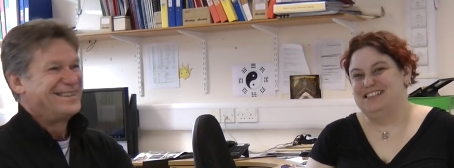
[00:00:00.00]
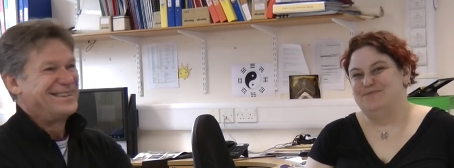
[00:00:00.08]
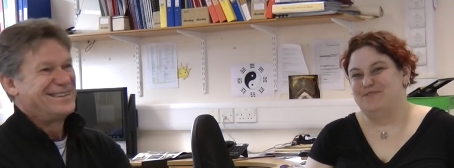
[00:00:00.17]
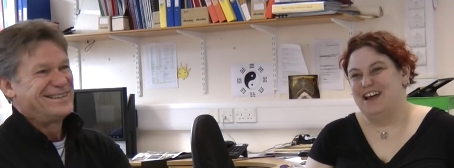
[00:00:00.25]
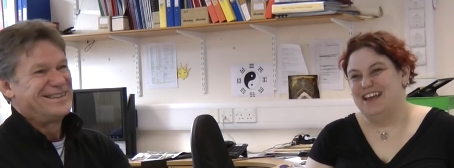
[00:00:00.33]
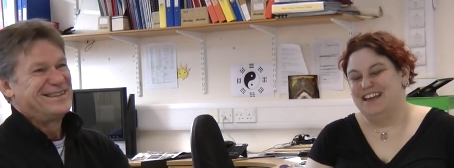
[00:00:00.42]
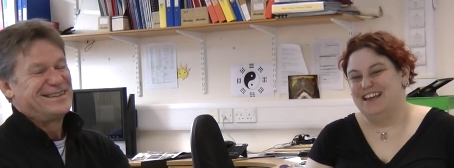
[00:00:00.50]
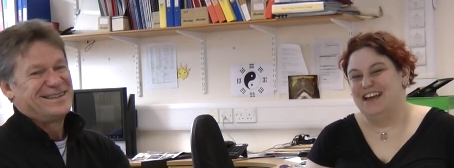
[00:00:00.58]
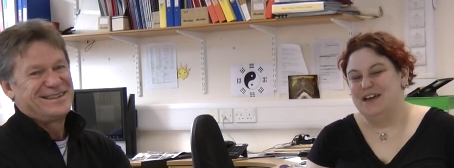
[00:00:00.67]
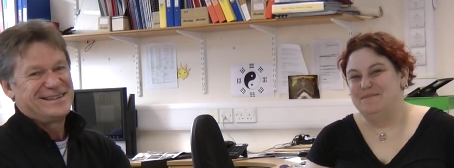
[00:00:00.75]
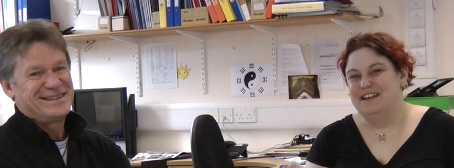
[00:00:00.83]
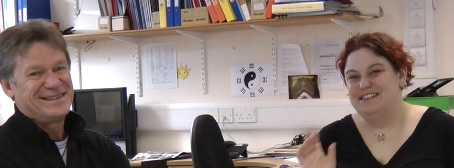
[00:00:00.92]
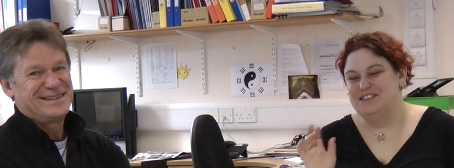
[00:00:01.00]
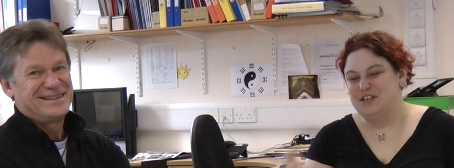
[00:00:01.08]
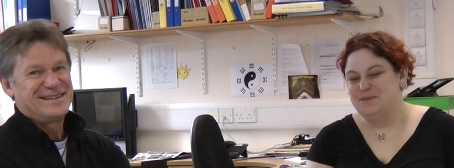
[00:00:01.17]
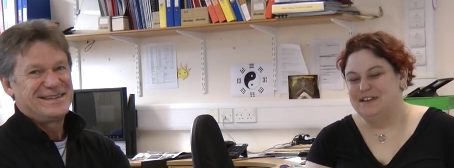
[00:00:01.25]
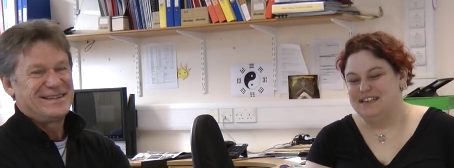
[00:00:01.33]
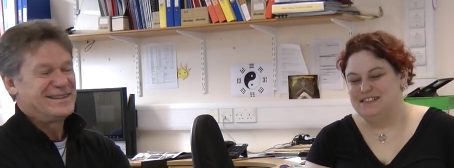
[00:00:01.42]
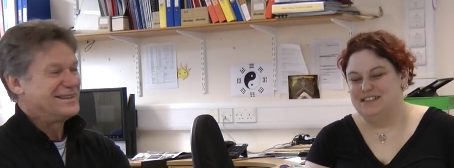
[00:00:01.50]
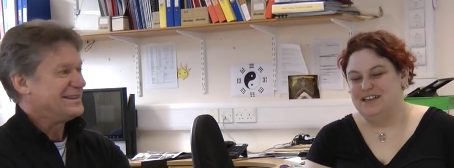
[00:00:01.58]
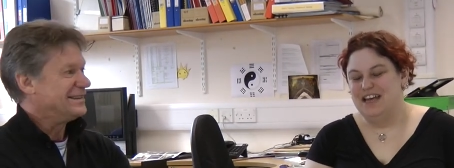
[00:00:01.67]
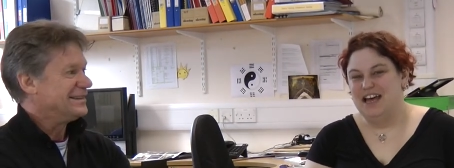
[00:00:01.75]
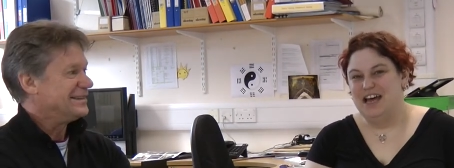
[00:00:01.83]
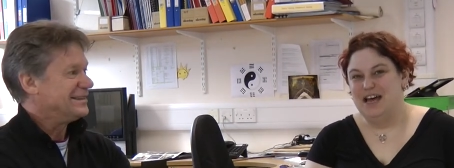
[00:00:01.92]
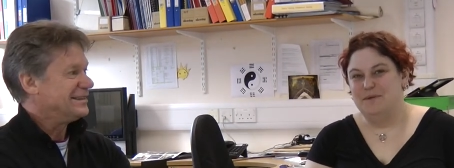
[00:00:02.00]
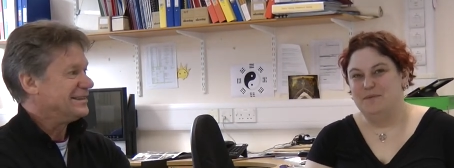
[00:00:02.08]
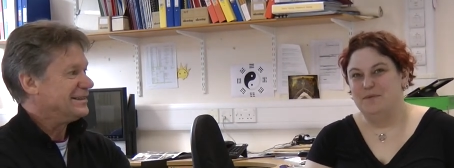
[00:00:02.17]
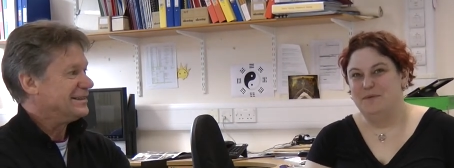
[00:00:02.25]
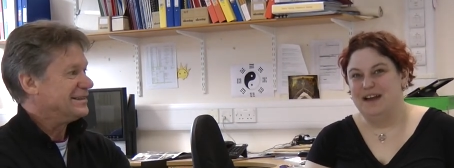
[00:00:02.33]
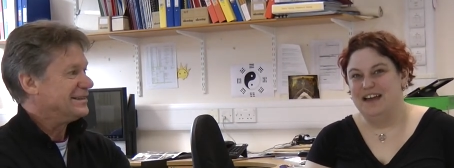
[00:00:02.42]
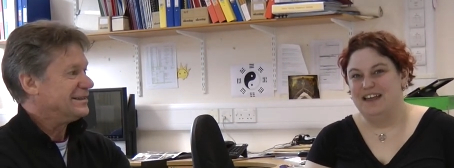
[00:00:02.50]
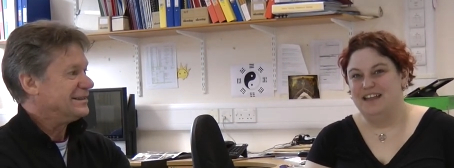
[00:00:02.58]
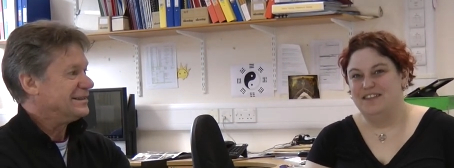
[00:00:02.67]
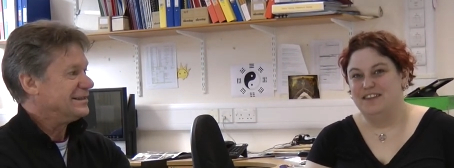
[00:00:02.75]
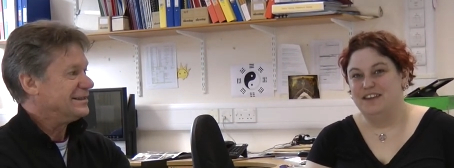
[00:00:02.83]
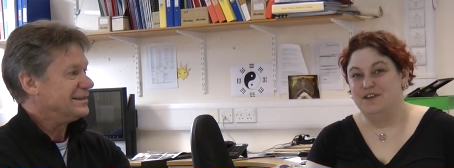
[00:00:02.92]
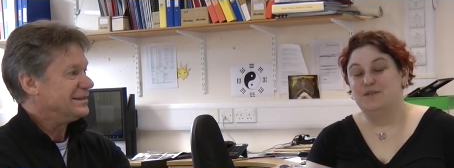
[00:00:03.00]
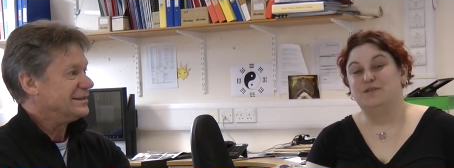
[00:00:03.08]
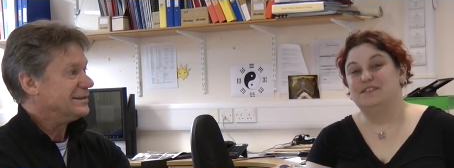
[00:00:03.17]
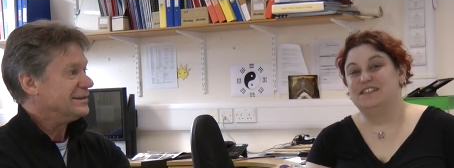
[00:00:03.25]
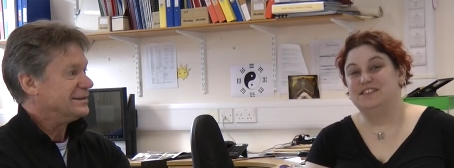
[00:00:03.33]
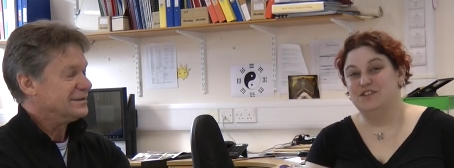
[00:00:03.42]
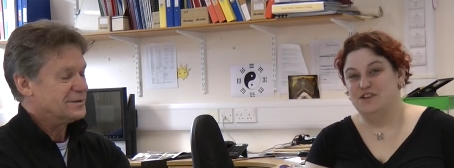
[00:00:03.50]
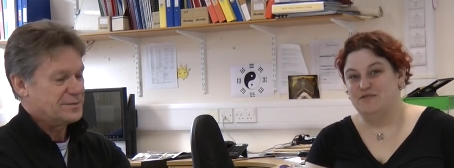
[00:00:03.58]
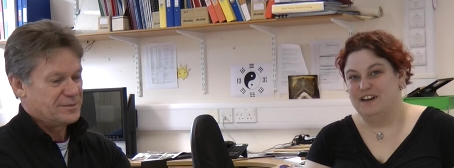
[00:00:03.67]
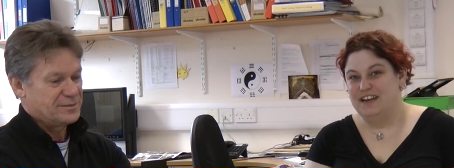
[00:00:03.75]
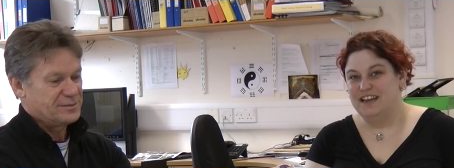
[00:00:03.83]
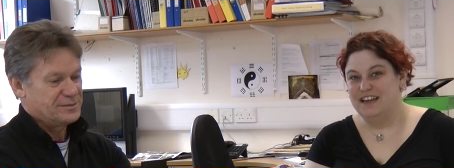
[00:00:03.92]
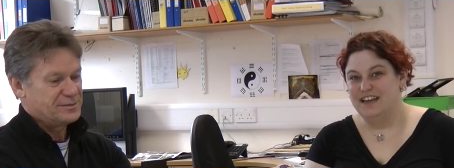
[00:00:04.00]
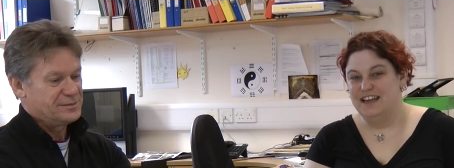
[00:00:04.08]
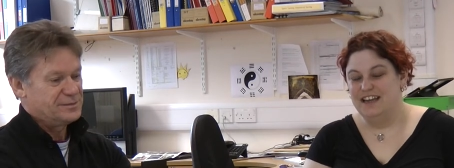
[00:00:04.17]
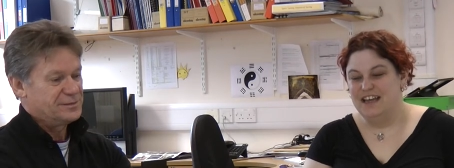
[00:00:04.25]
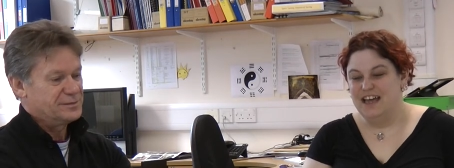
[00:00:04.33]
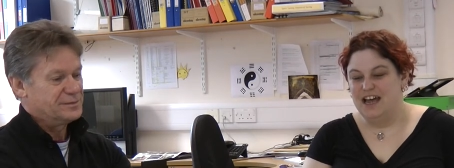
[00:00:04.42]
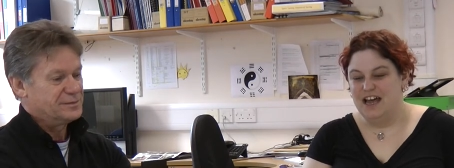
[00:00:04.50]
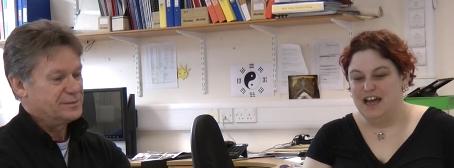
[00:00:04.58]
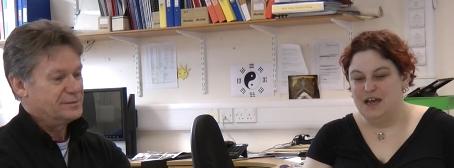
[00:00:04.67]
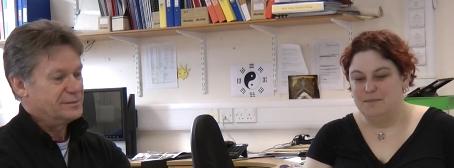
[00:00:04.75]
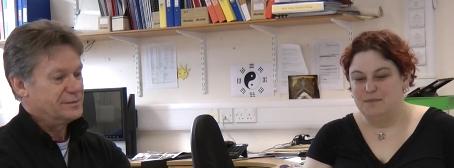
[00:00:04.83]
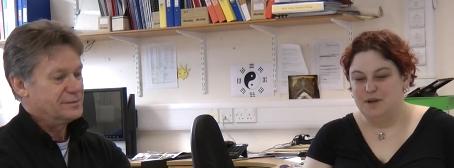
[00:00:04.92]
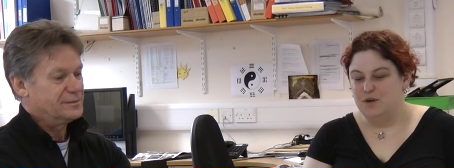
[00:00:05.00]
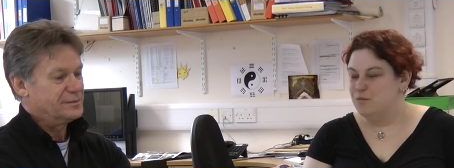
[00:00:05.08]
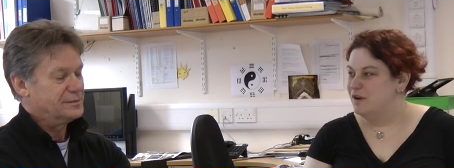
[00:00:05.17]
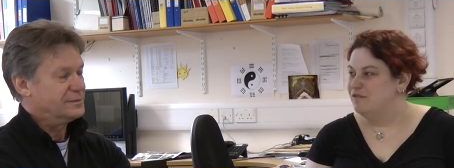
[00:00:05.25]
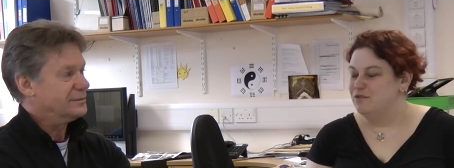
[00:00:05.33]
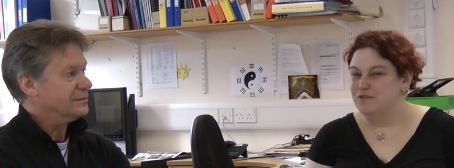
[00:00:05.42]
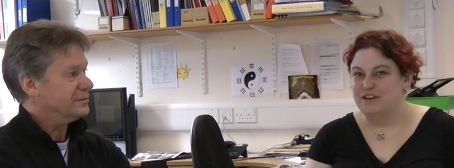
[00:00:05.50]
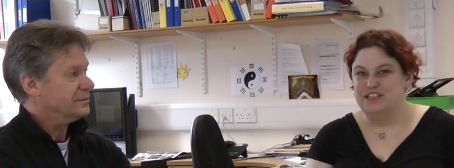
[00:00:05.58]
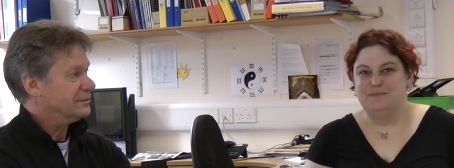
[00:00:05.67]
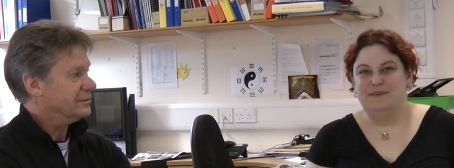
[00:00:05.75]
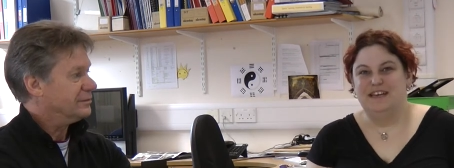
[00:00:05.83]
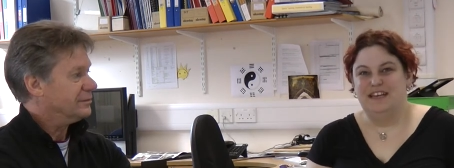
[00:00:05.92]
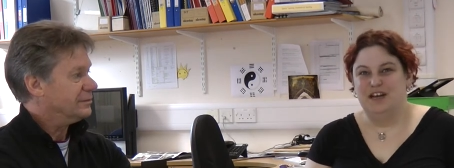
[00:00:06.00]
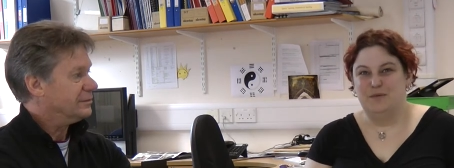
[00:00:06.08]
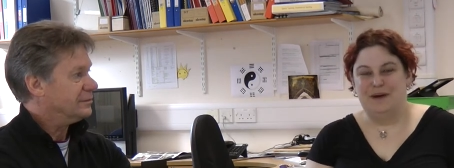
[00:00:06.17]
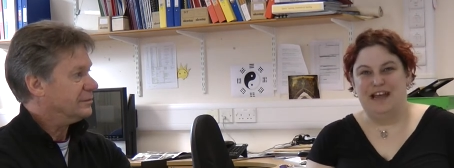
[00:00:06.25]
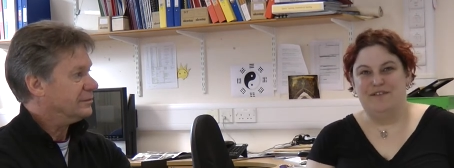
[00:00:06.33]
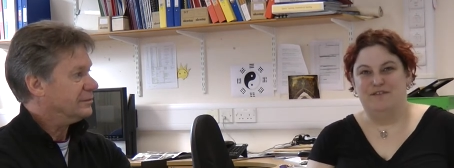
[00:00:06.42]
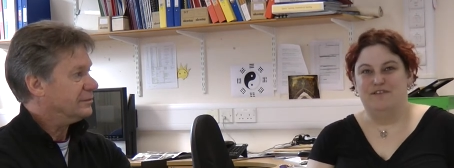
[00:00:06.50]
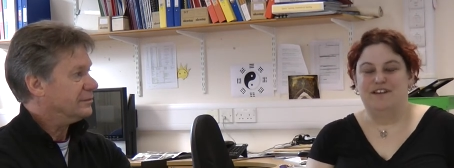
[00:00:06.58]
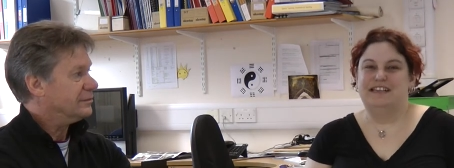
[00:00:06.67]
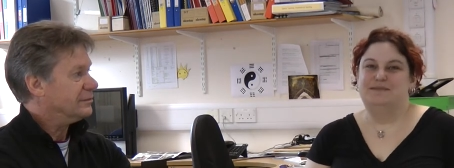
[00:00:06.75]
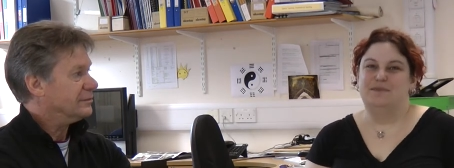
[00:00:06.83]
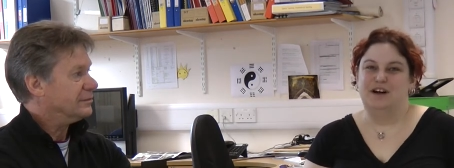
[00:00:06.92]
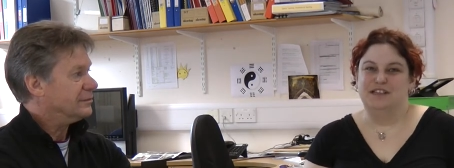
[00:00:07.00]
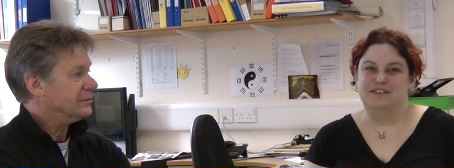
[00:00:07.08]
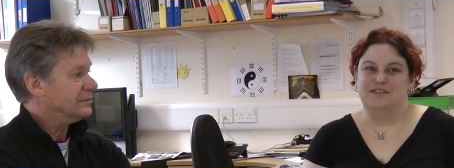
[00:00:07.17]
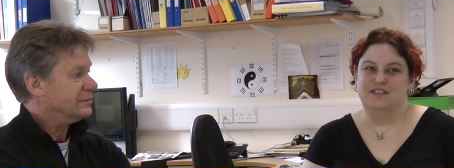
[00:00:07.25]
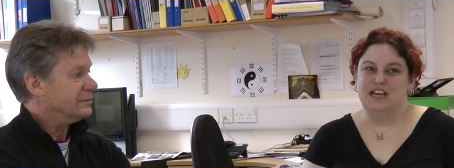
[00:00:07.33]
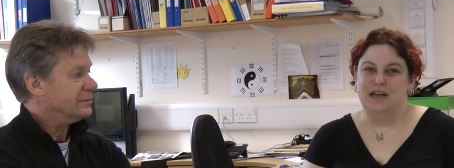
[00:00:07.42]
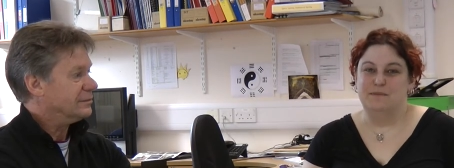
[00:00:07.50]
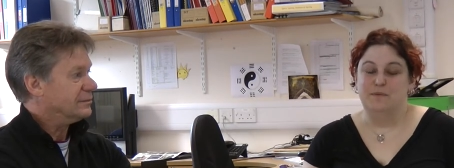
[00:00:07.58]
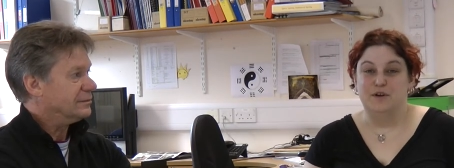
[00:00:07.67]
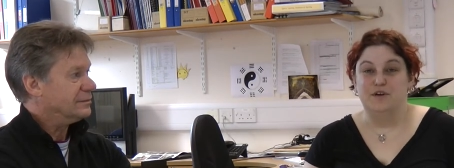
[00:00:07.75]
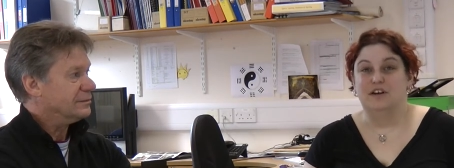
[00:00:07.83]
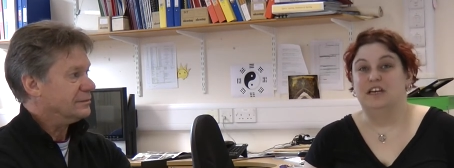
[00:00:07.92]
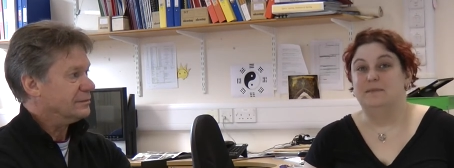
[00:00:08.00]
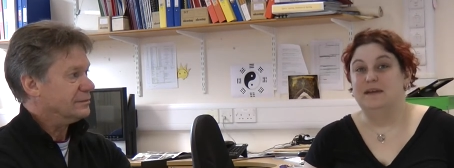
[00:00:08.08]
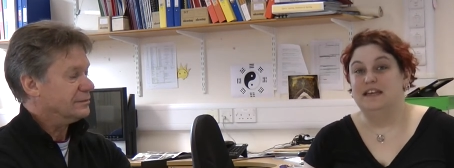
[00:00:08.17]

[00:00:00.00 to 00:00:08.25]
Speaker 1: Easter break. Uh, there's two weeks um, where the course is not running. Um, we're all going to be away for at least part of the time, and we're not going to